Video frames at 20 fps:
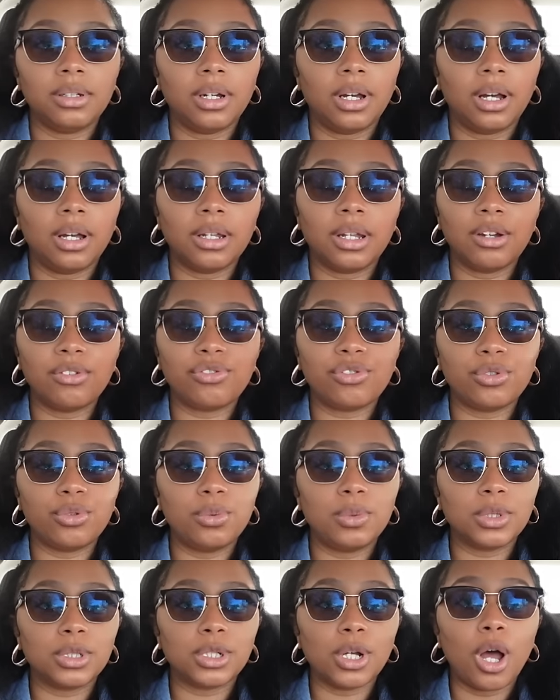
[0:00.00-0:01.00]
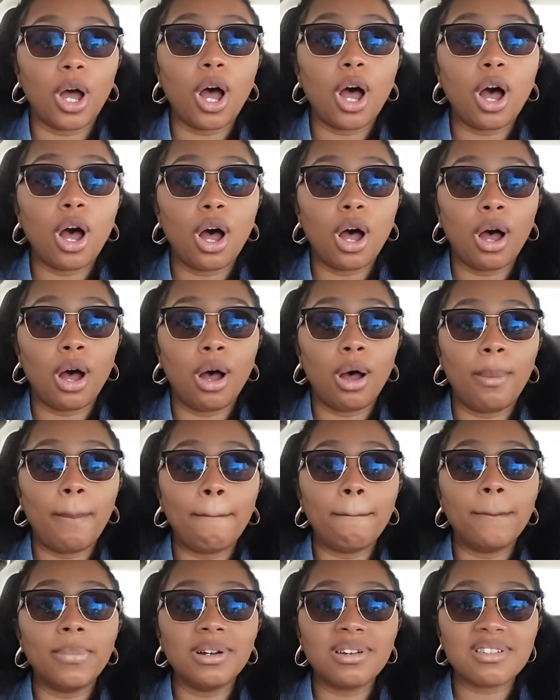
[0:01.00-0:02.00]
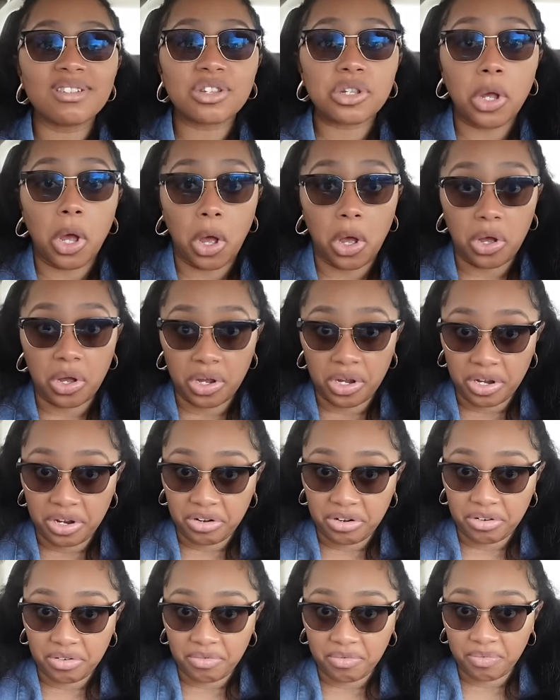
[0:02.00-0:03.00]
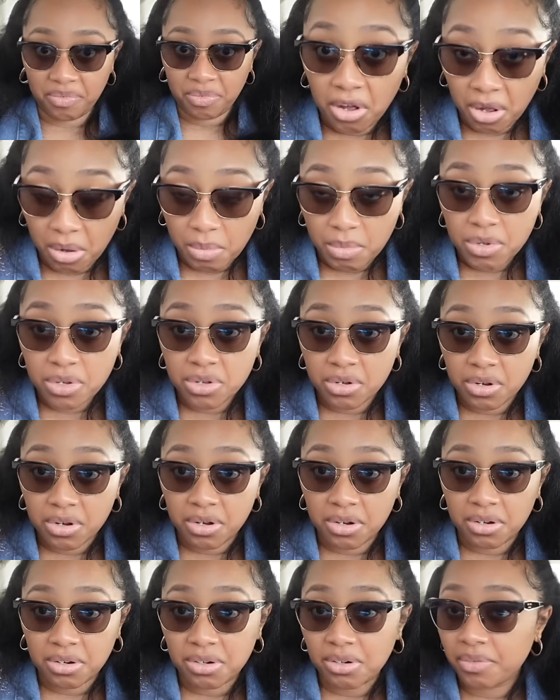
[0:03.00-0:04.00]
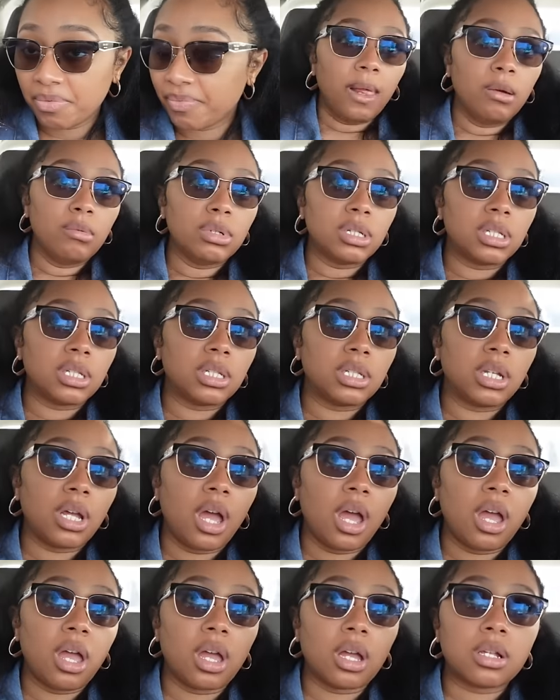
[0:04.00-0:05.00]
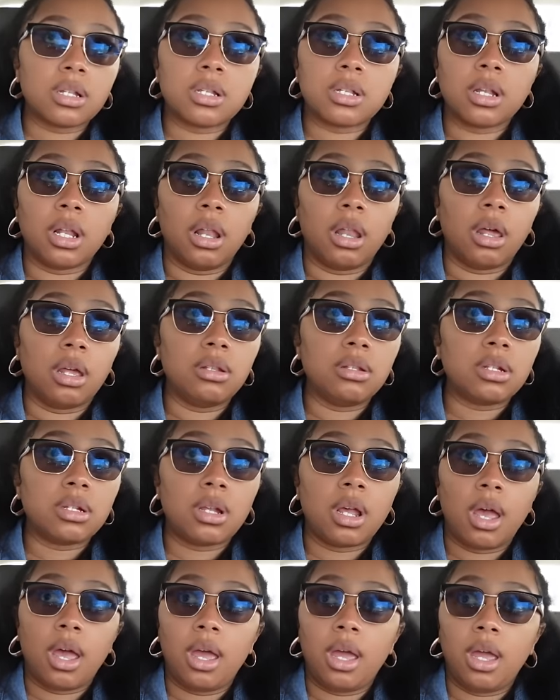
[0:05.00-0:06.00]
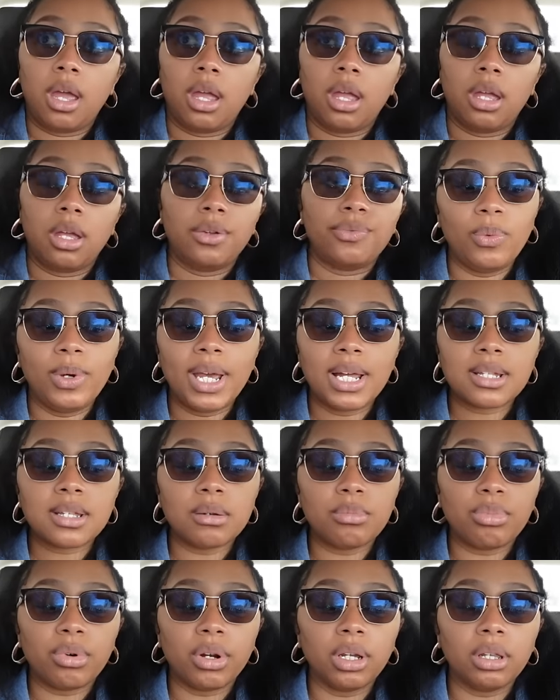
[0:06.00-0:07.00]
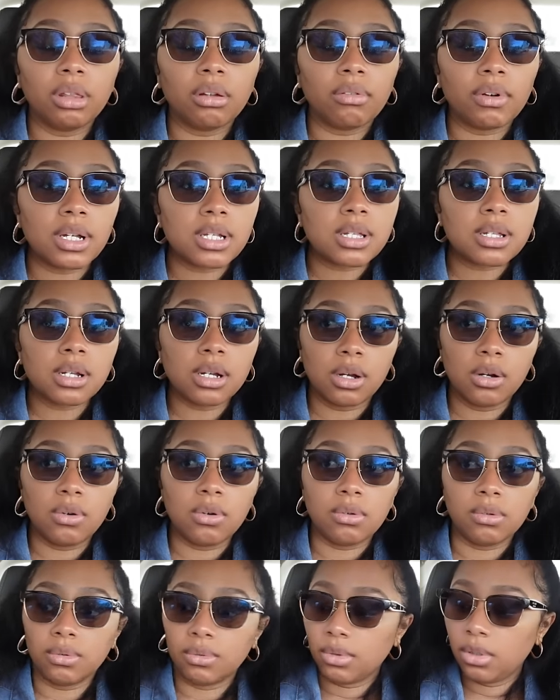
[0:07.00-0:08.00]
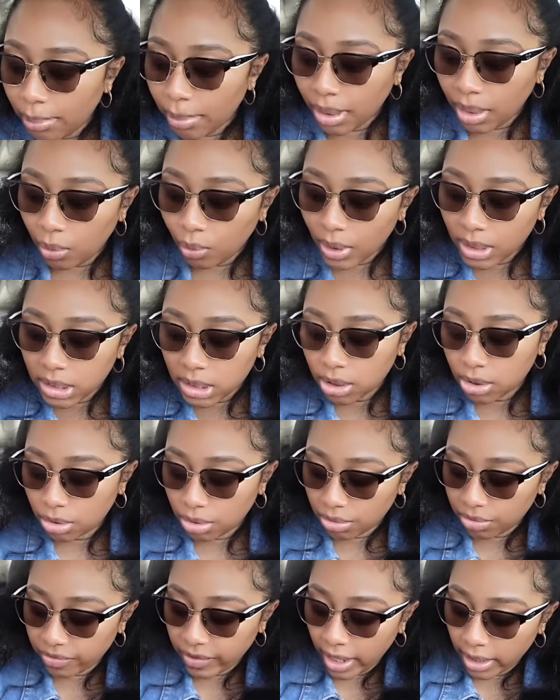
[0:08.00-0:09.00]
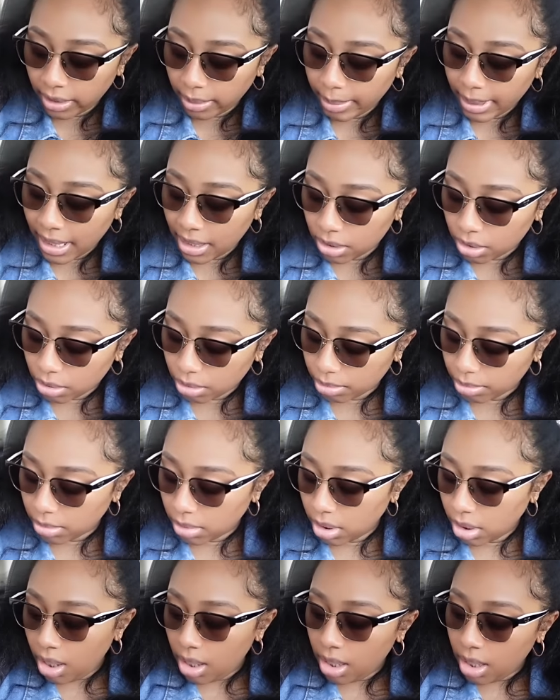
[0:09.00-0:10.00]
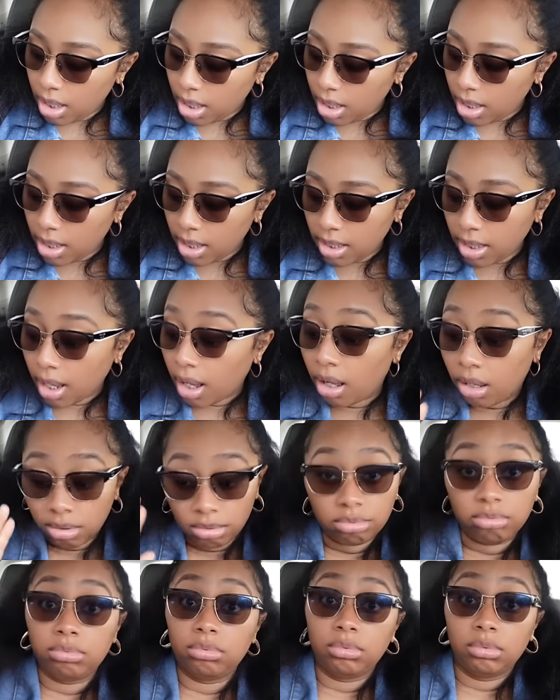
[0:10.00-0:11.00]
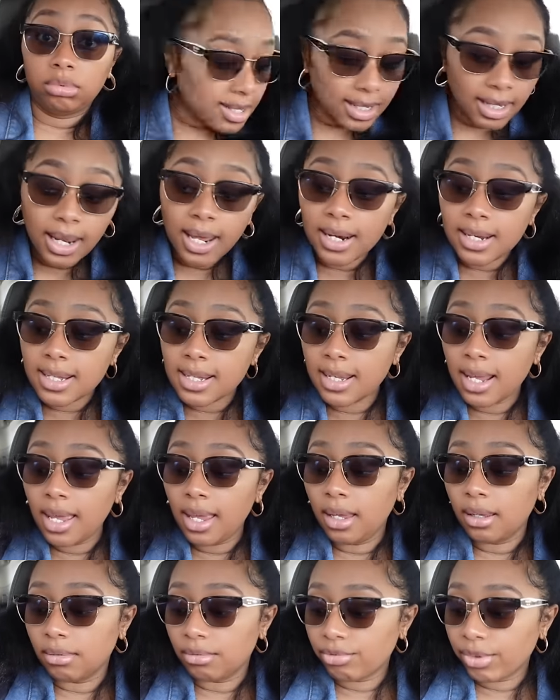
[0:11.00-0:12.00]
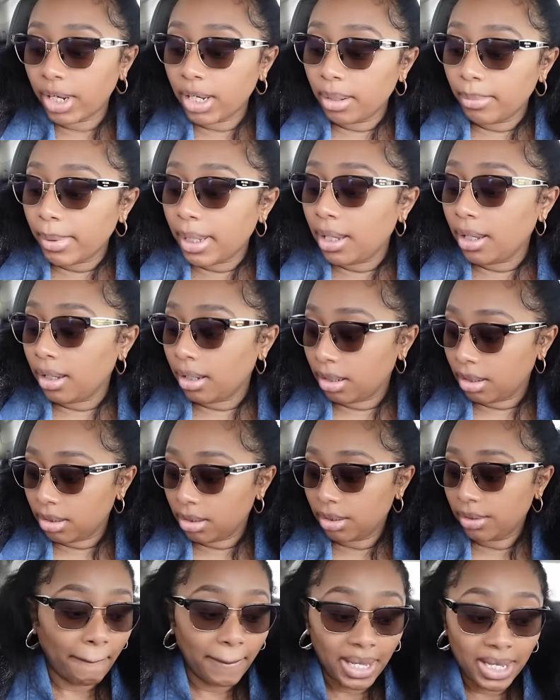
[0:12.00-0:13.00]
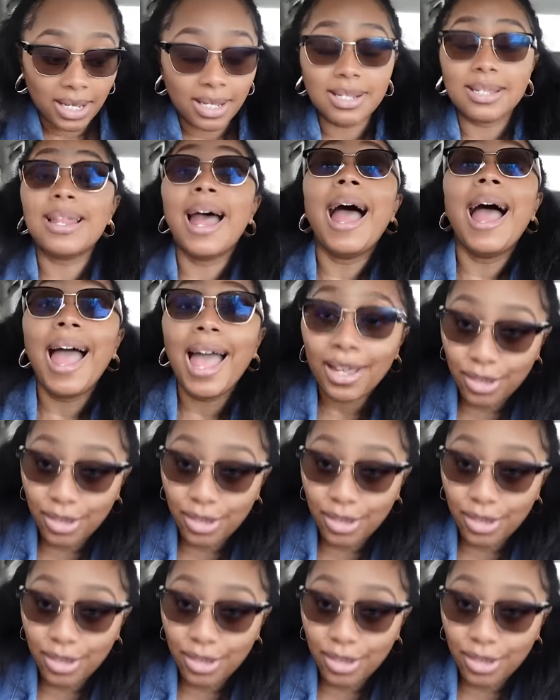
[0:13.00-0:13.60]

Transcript: that food was a homicide homicide. It was excelente. We had to bring the rest to go. They went to go find a bathroom. Y'all, 10 out of 10, recommend. Because that